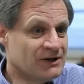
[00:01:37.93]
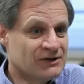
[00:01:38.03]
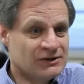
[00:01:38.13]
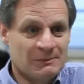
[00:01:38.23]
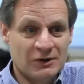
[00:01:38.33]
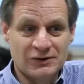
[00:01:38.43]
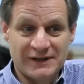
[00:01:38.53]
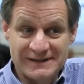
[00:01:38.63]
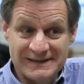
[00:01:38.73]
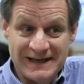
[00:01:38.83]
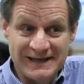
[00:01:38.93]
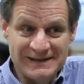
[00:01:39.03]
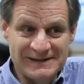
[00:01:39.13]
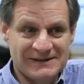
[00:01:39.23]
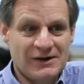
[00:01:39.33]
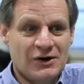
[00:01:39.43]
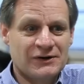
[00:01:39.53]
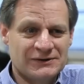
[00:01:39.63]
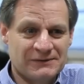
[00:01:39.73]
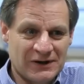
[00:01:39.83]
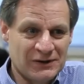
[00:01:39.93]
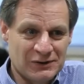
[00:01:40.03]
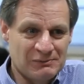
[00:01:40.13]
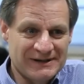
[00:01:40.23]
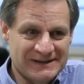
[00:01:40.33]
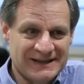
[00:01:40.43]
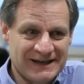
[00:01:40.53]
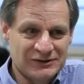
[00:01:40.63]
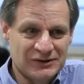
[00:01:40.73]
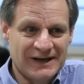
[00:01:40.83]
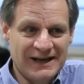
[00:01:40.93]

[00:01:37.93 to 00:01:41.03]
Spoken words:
some are good at sales, others are very good at presentation,